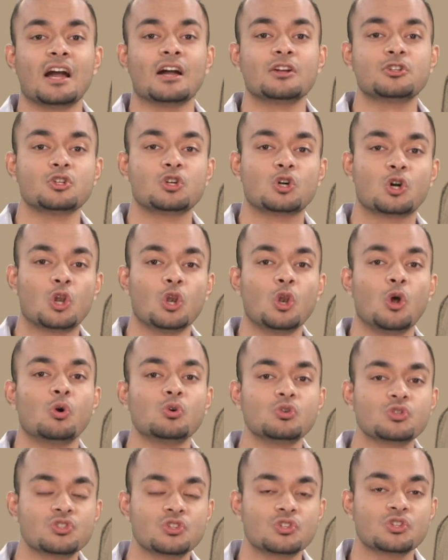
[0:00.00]
had to
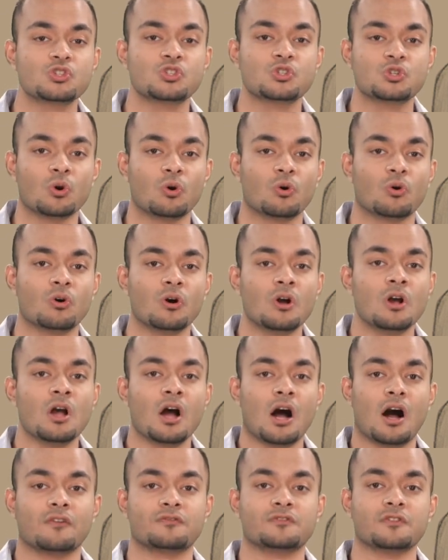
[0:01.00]
close the store
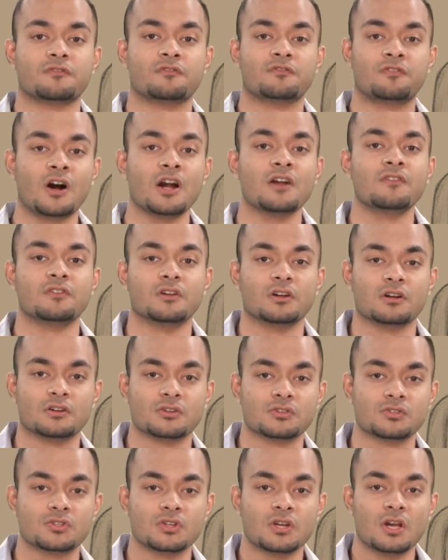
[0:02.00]
after 5
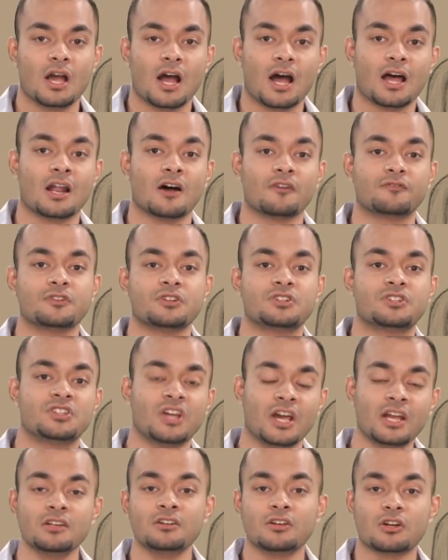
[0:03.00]
years, and after
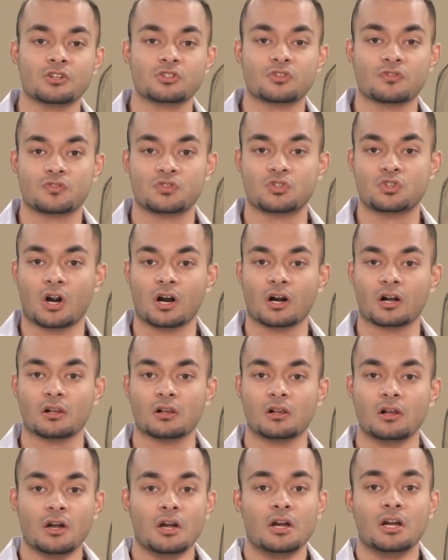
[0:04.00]
10 years of
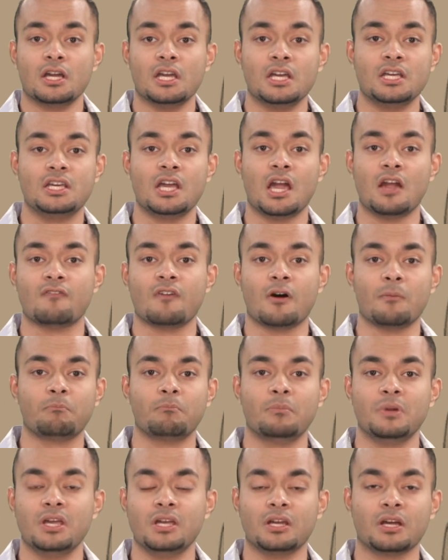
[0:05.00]
struggle, he gave
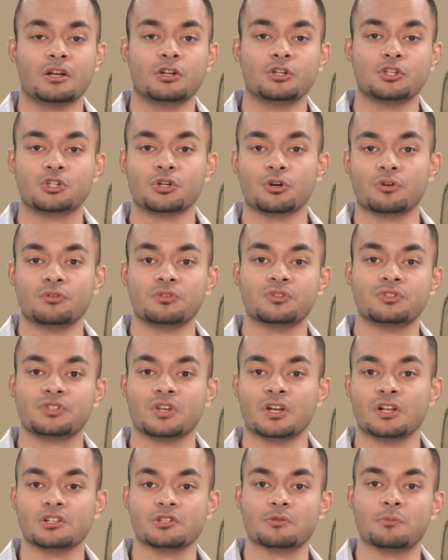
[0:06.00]
up being an insurance
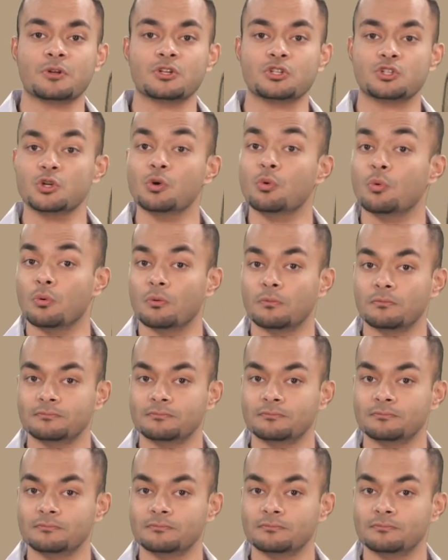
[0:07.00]
salesman too.